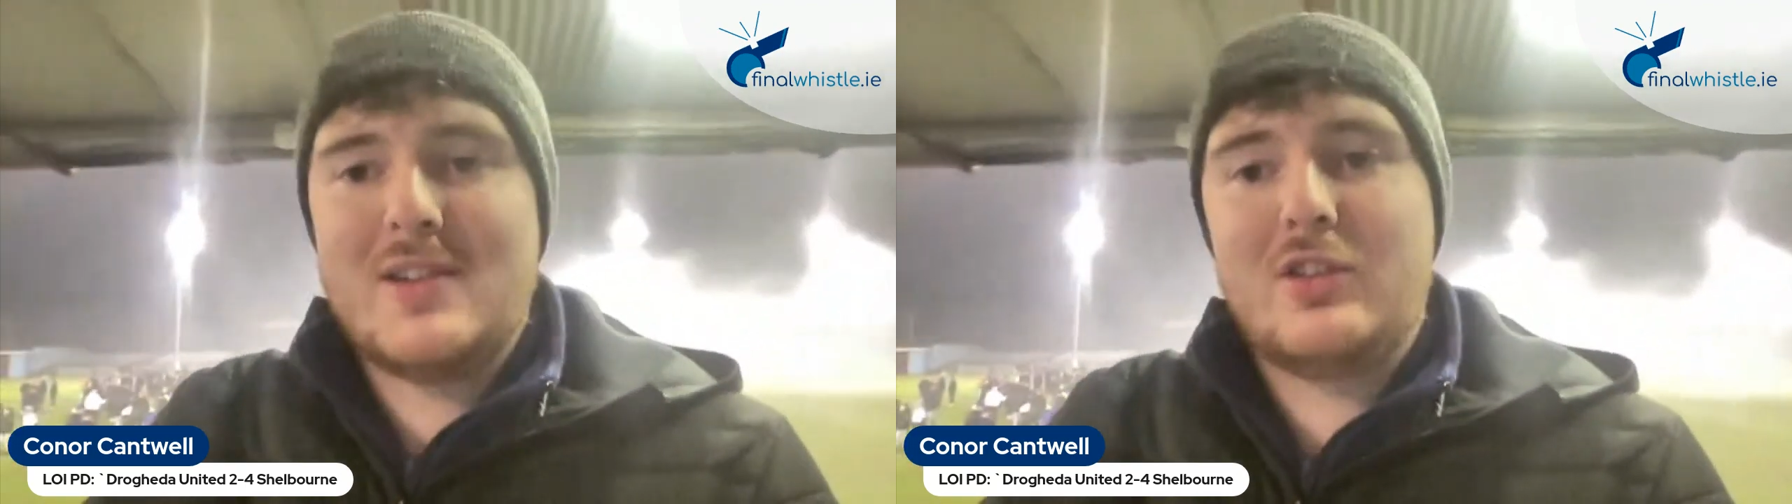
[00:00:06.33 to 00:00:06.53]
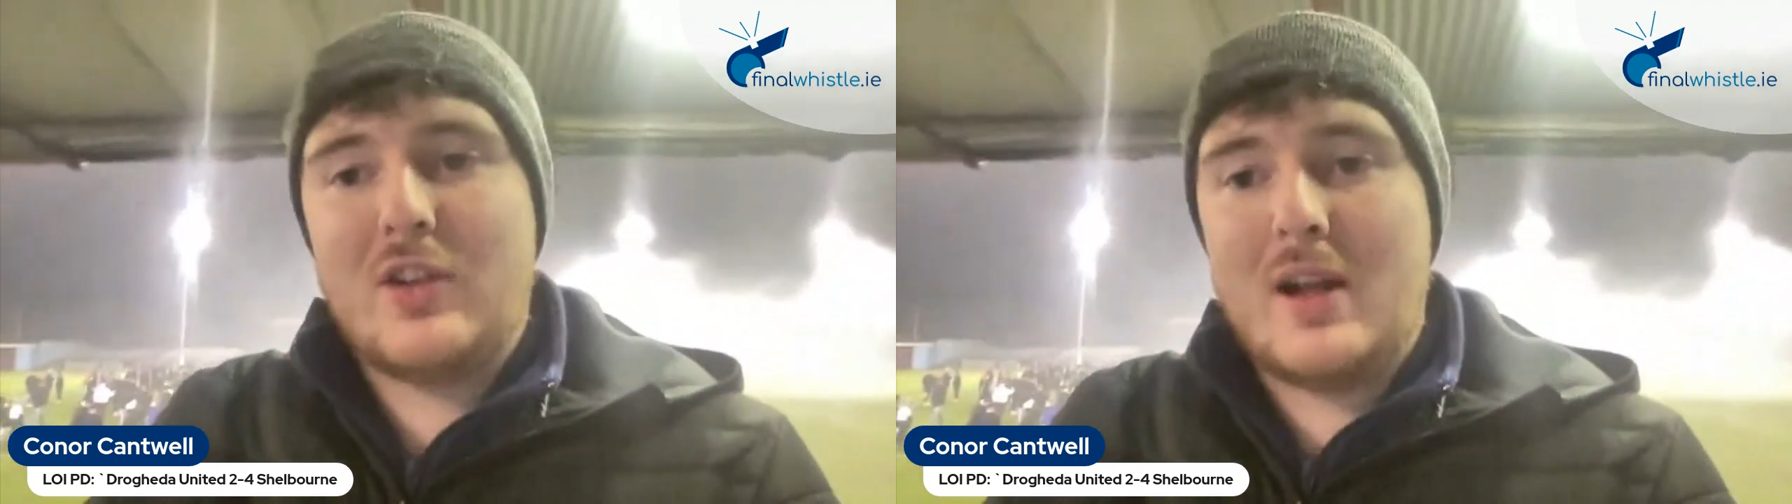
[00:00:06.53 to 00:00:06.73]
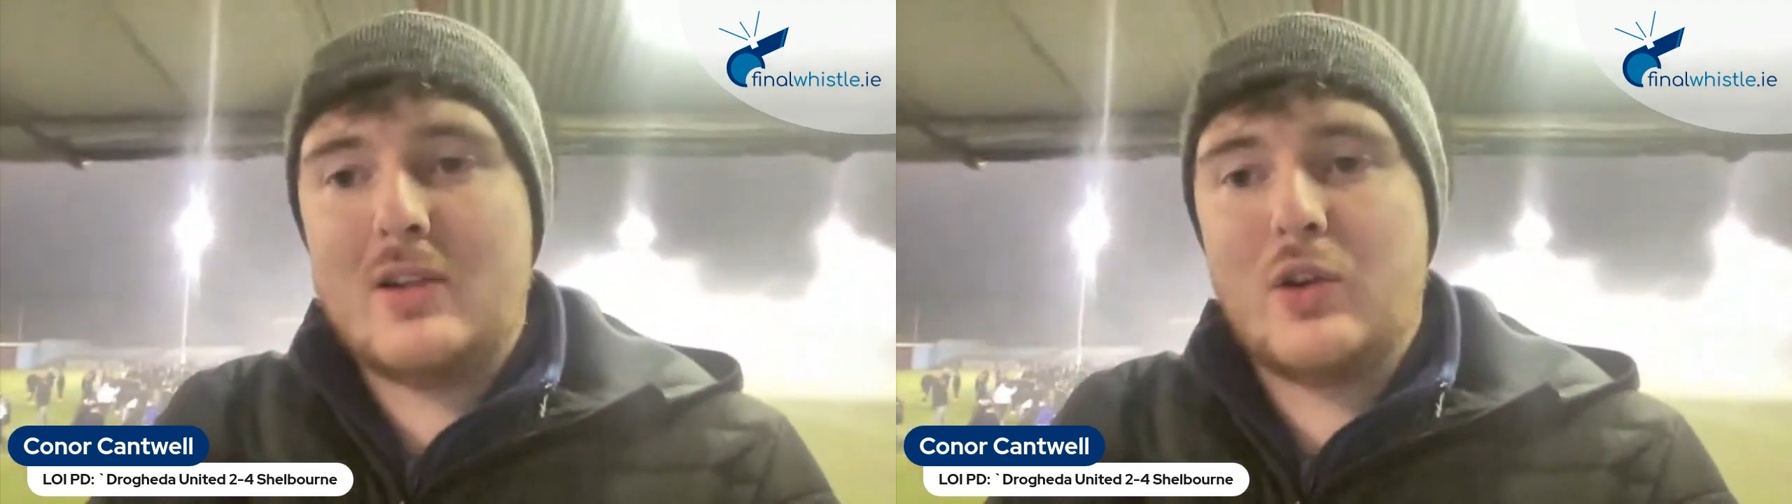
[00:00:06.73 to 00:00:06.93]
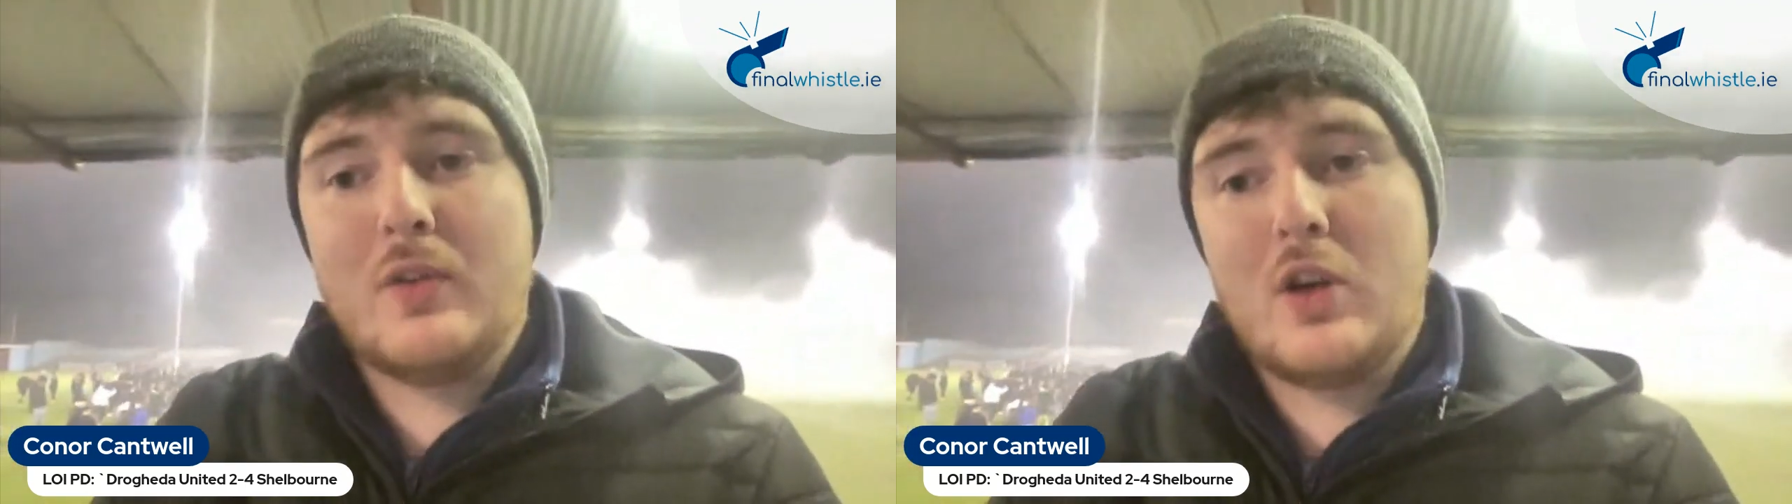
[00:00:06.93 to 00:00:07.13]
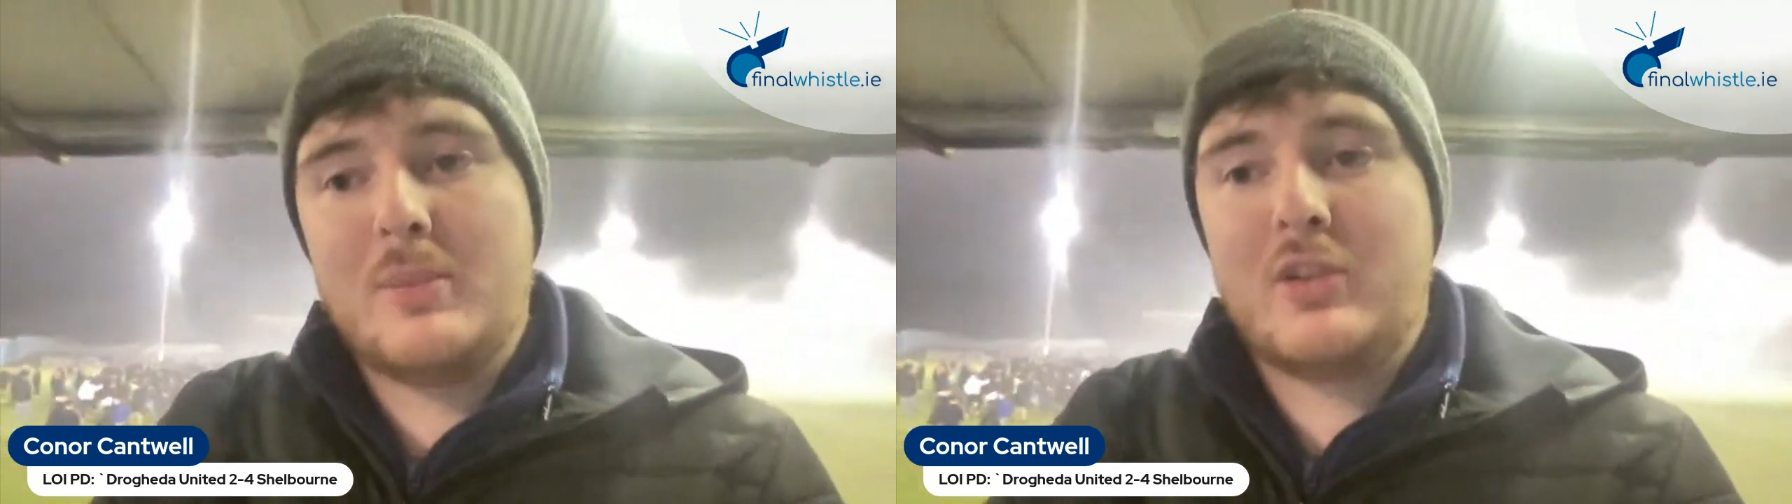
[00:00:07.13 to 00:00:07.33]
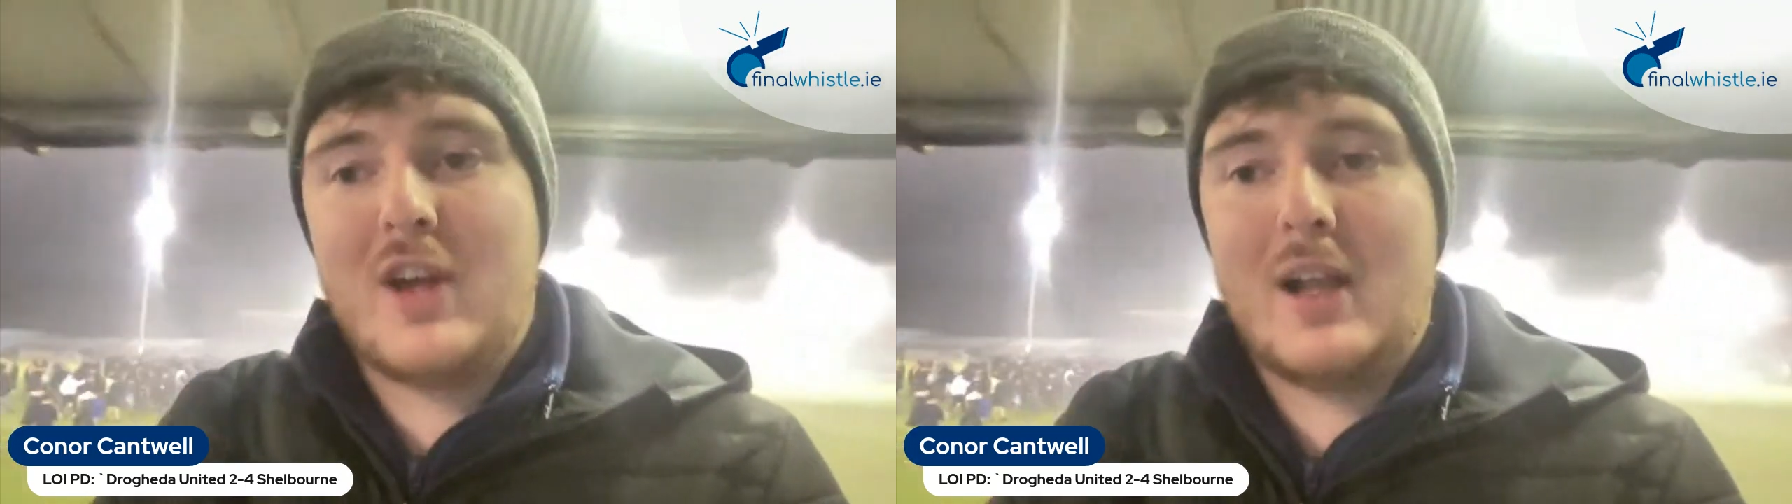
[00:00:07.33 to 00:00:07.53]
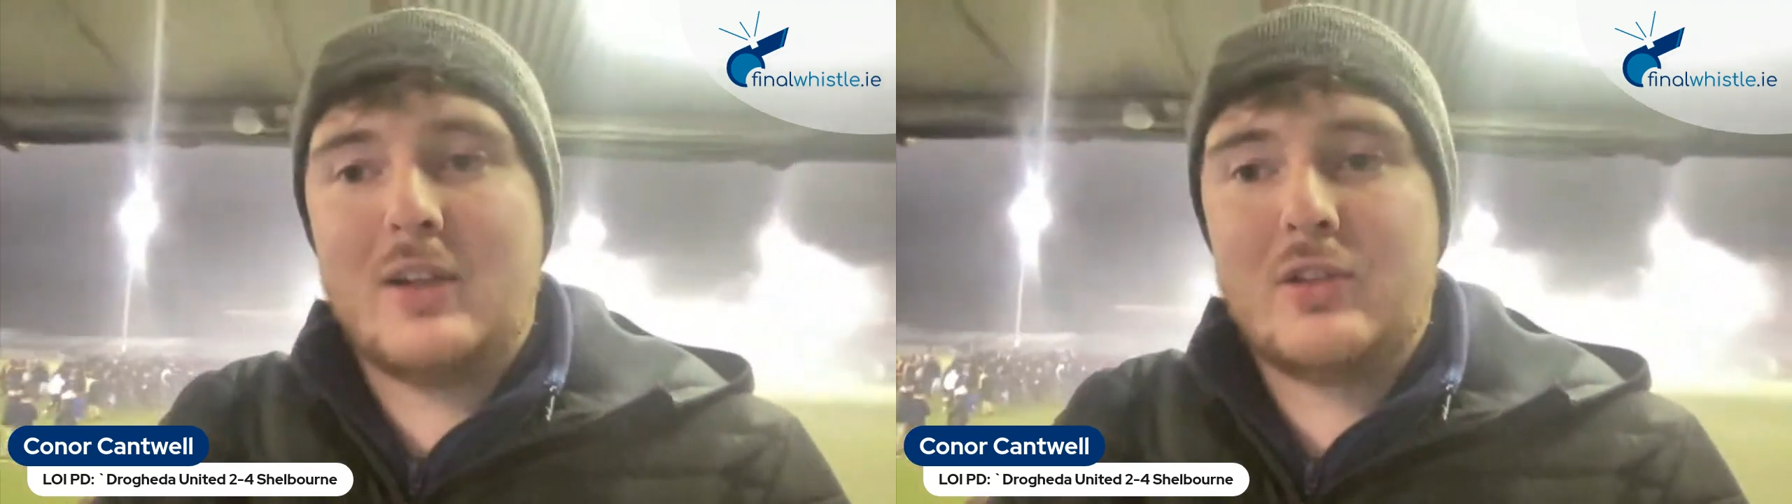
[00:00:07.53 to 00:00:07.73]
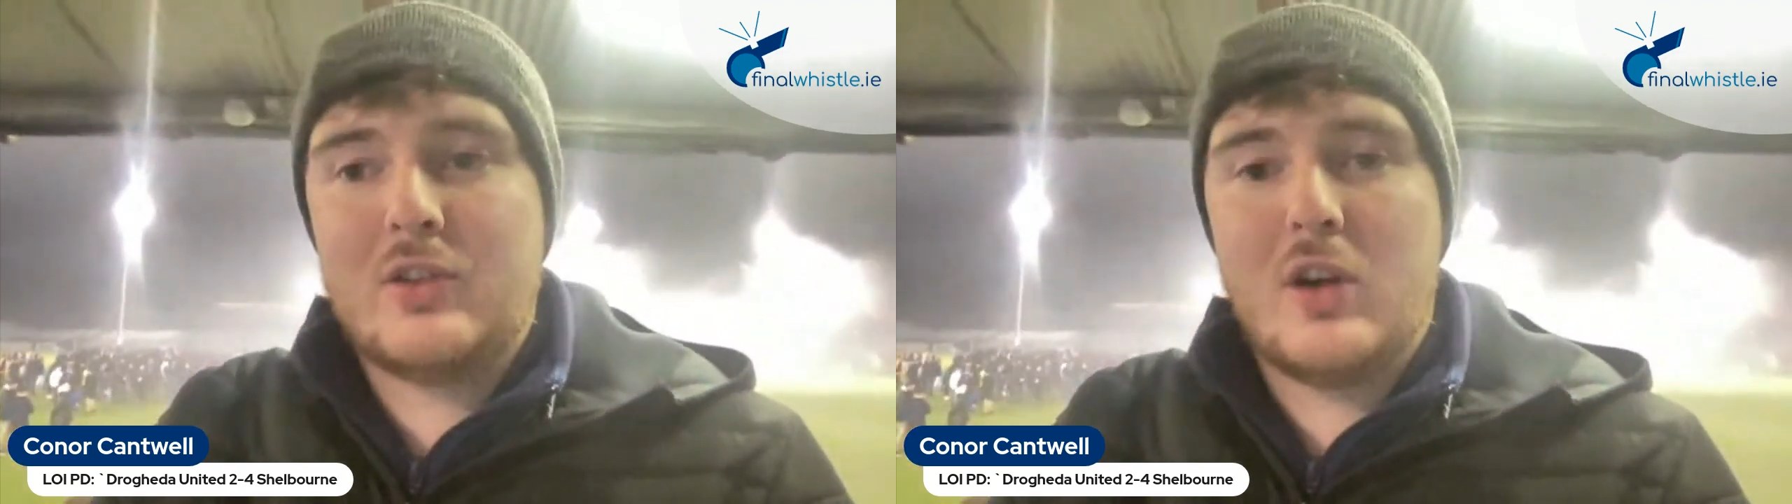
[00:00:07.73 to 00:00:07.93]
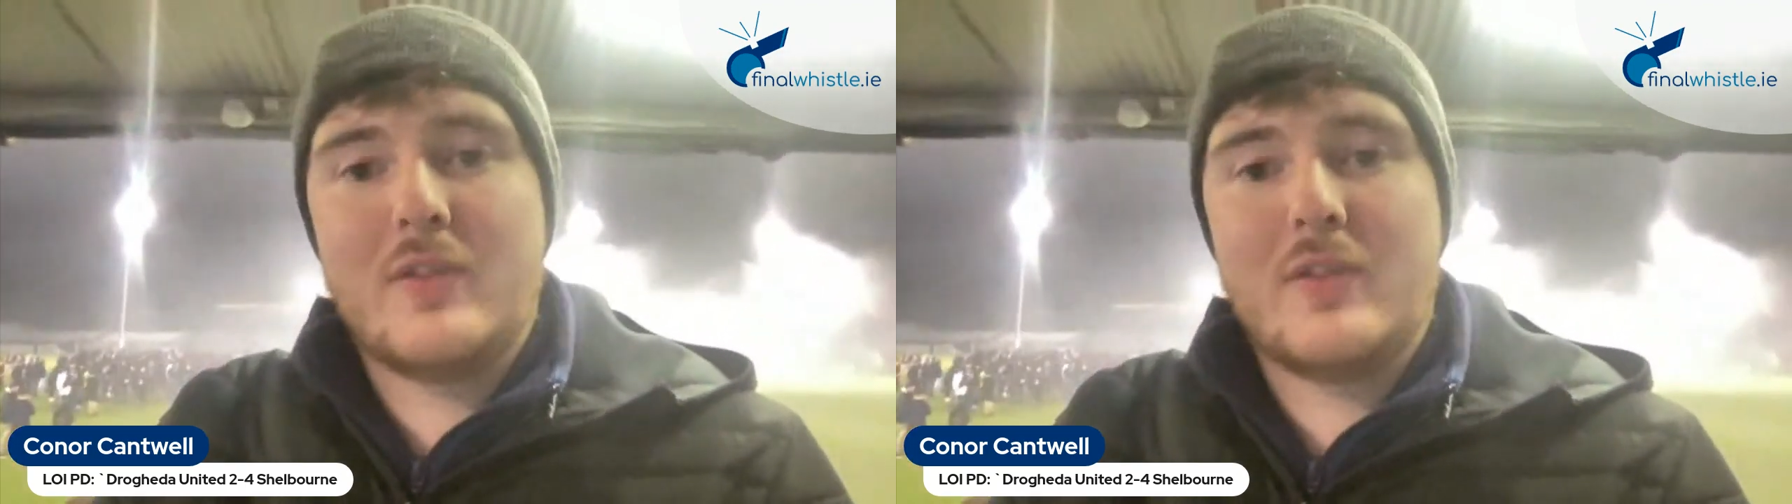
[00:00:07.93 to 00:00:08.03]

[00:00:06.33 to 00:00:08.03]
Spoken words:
these Shells overcome the challenge